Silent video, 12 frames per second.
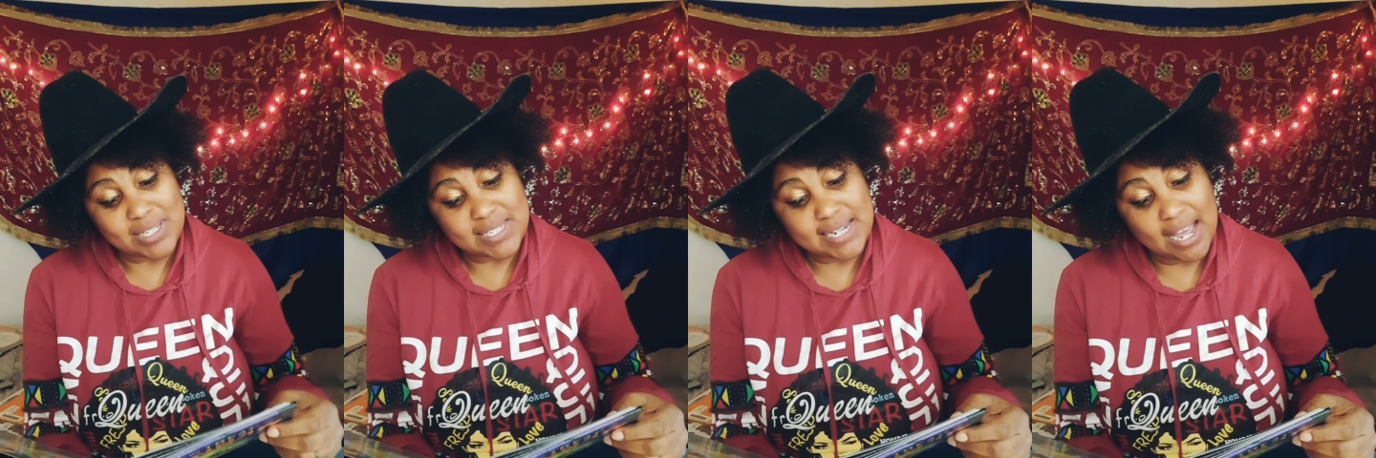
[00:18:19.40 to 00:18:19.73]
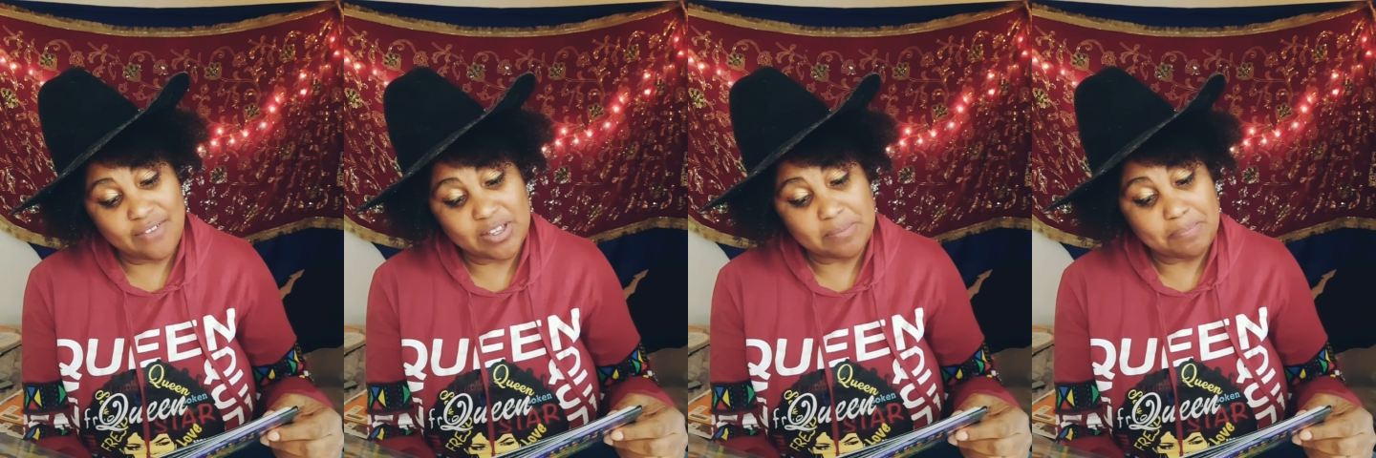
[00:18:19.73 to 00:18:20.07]

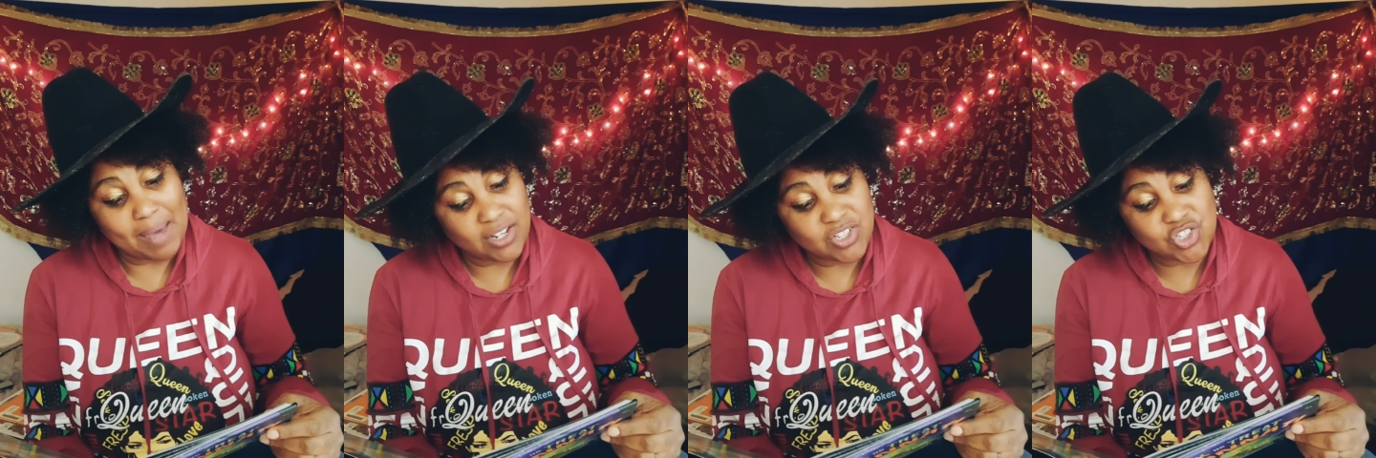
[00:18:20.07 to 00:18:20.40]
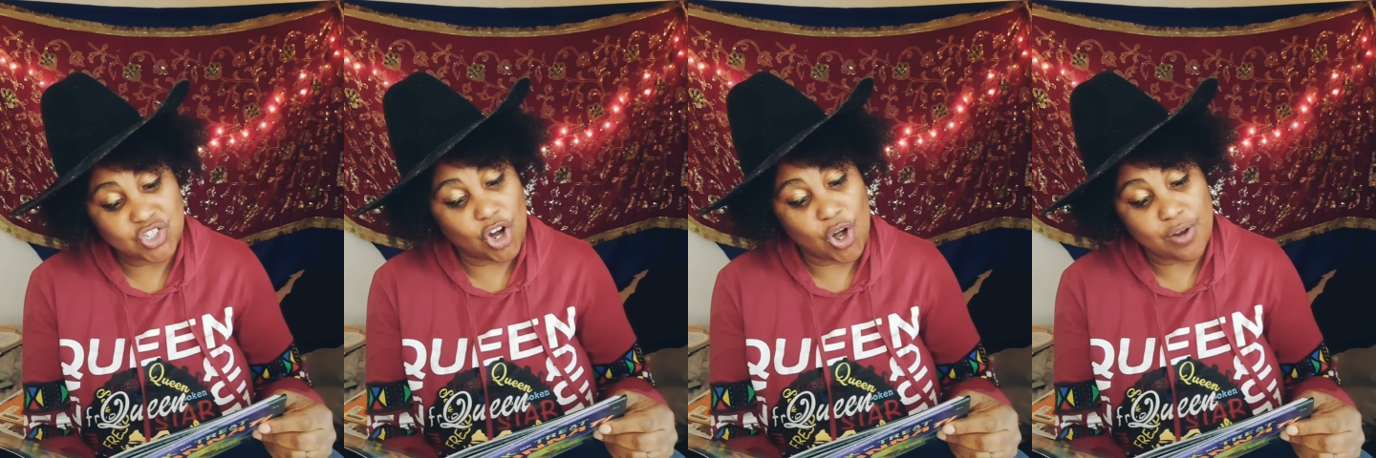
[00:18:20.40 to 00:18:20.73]
Diving back
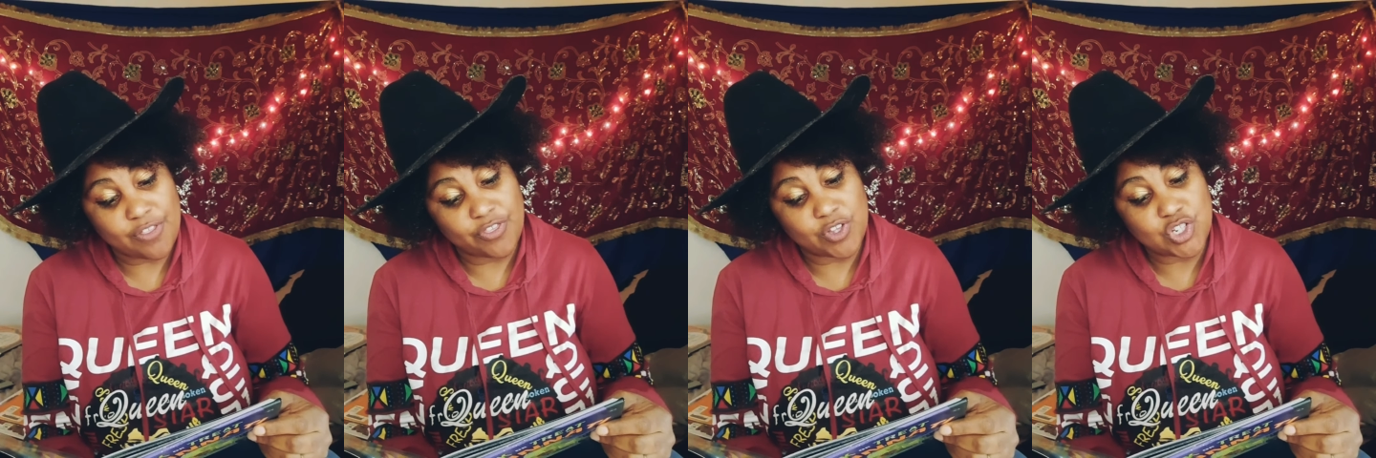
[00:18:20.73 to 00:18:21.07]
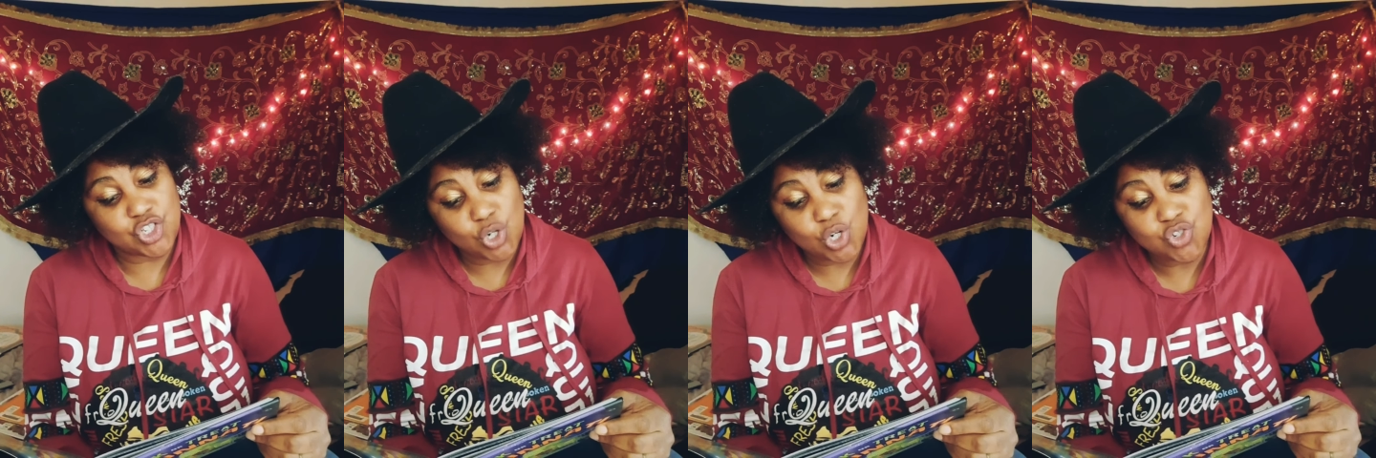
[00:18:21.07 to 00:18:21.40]
to earth, the
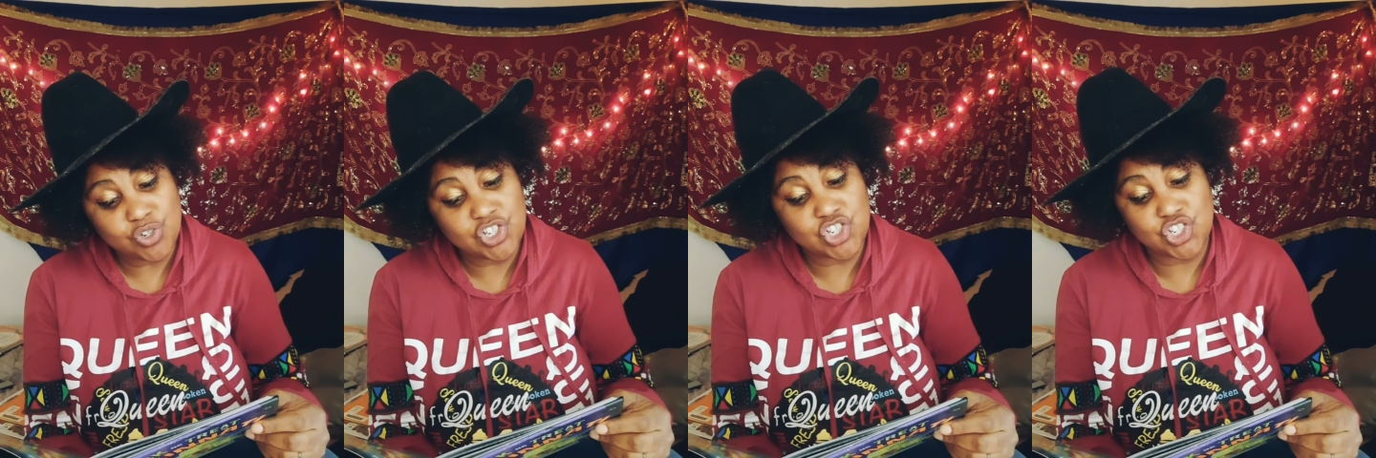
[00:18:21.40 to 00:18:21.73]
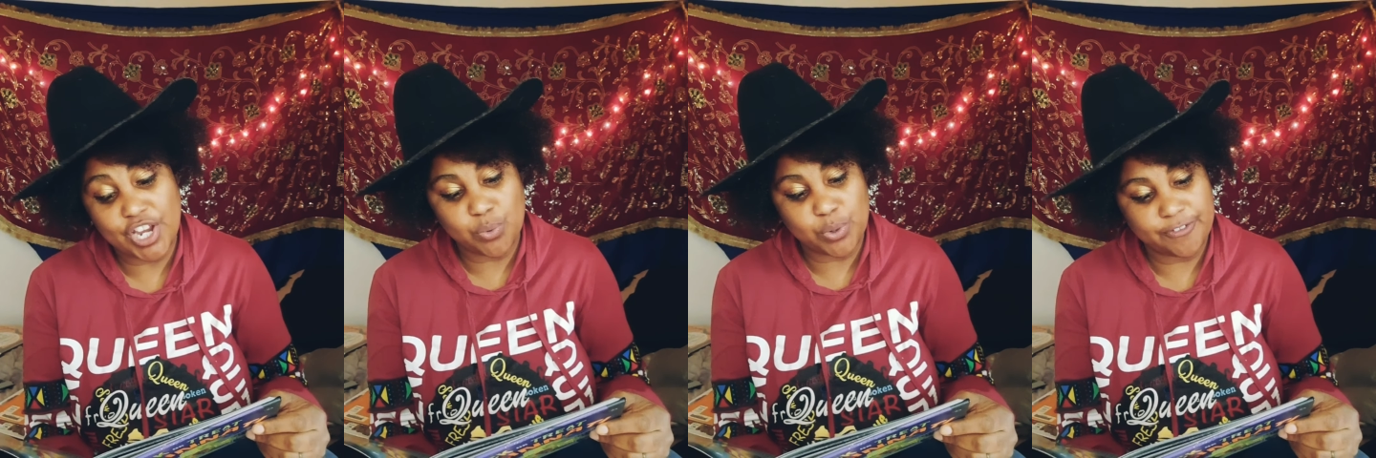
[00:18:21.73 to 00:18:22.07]
children
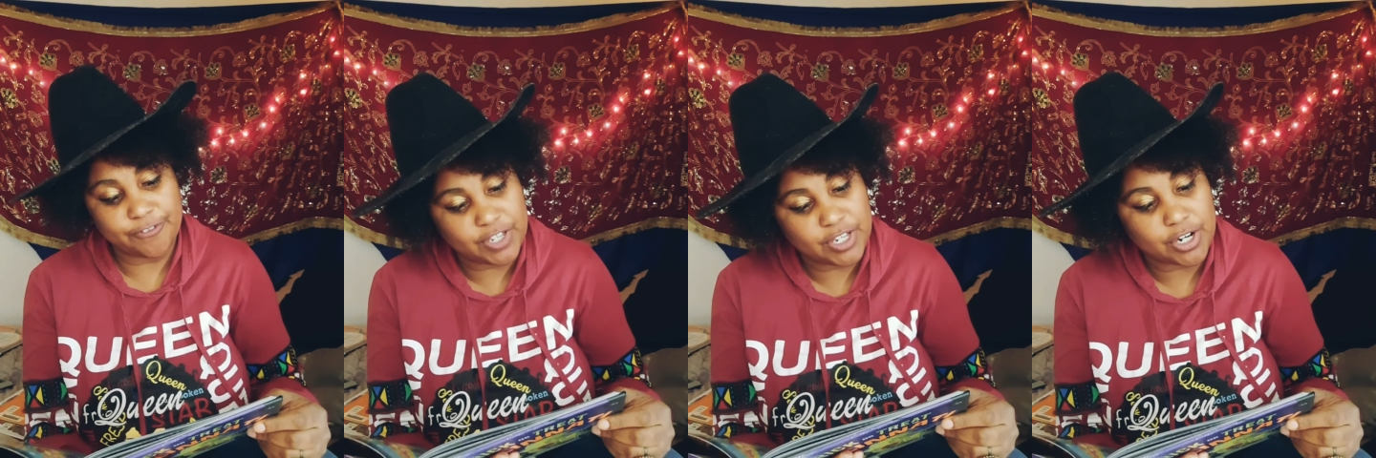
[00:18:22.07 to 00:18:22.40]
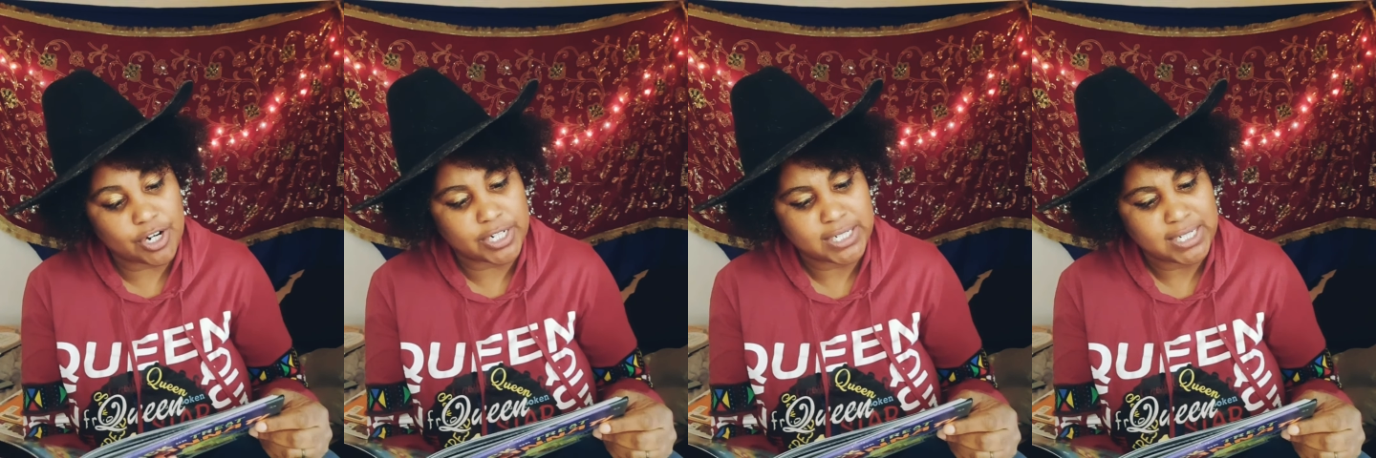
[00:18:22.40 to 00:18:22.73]
shake with fear.